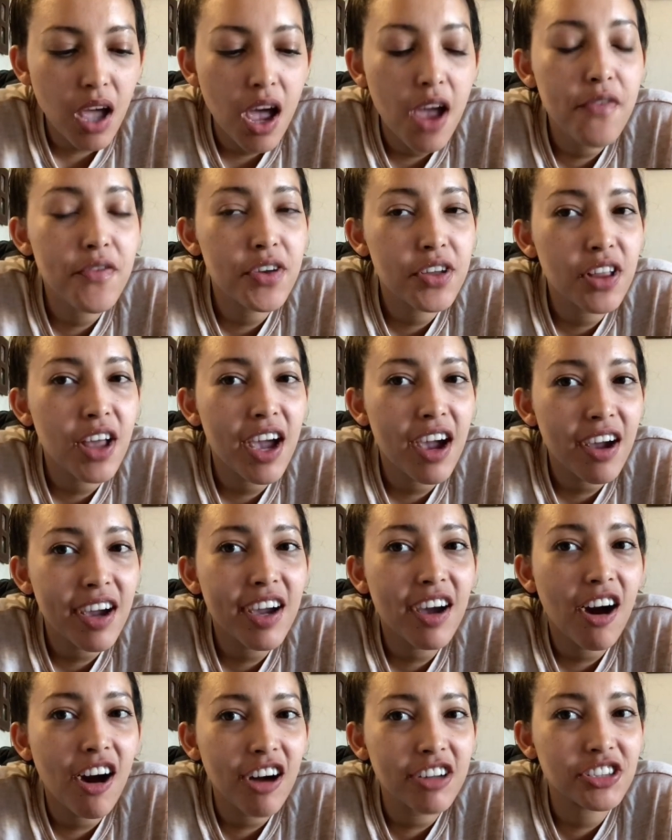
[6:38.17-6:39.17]
If you
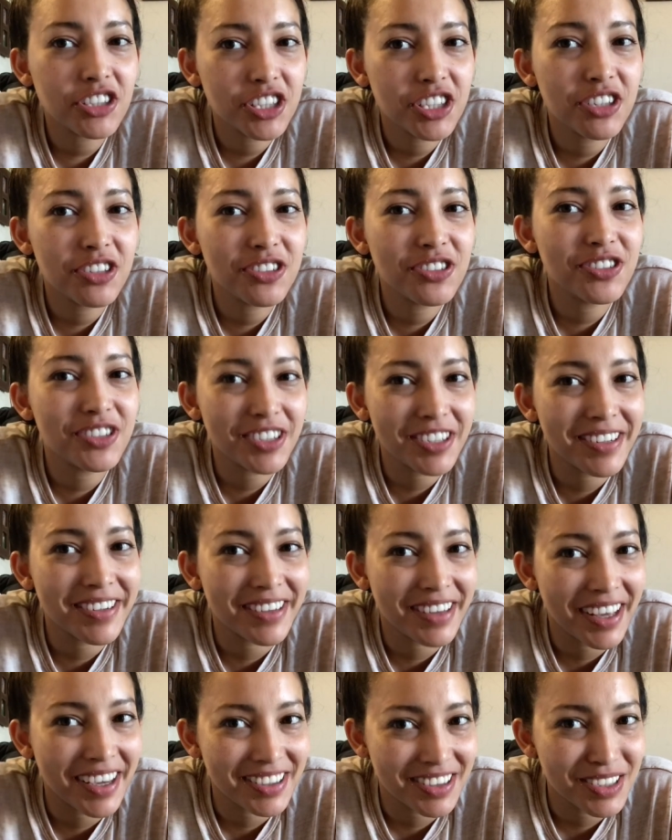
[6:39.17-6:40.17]
like hot Cheetos, you're
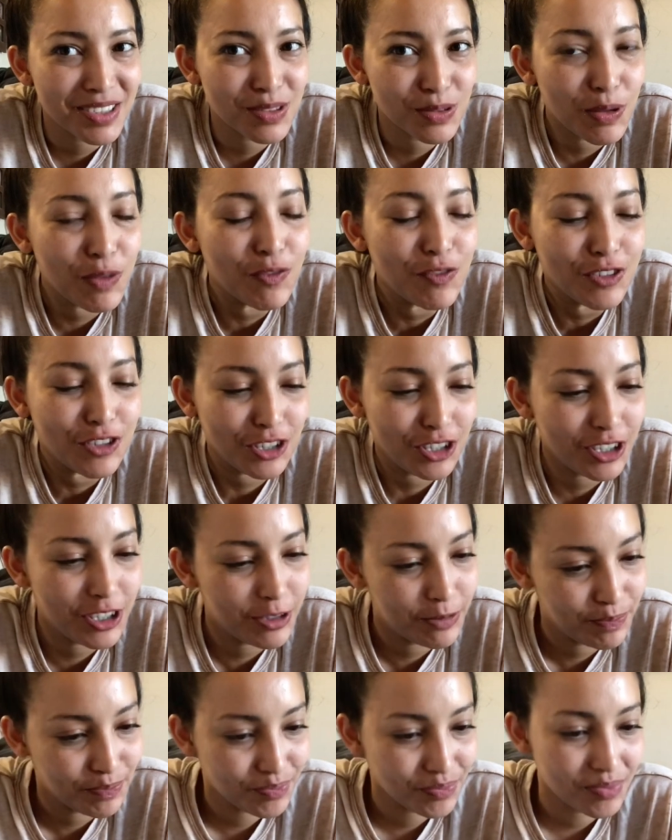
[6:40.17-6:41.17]
gonna like this one for
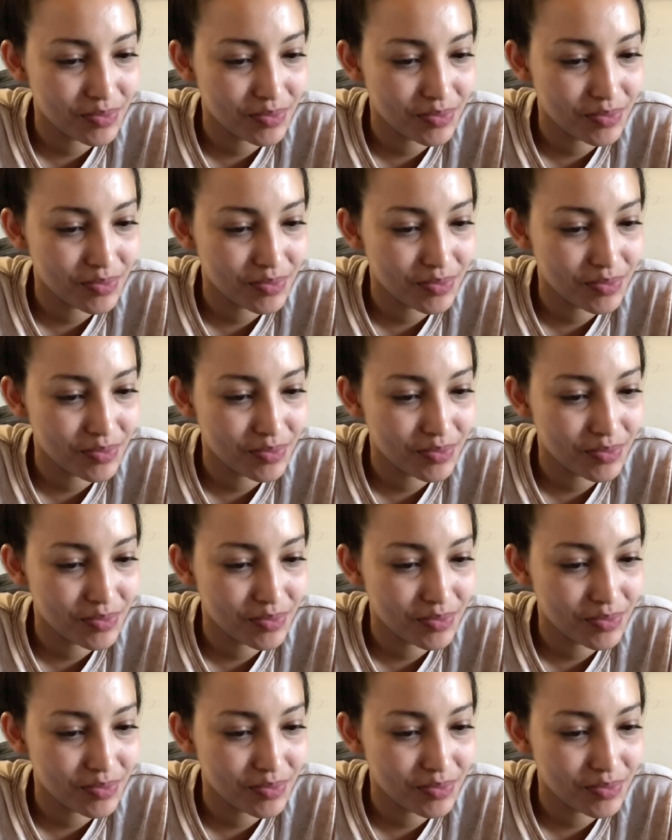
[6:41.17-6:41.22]
sure.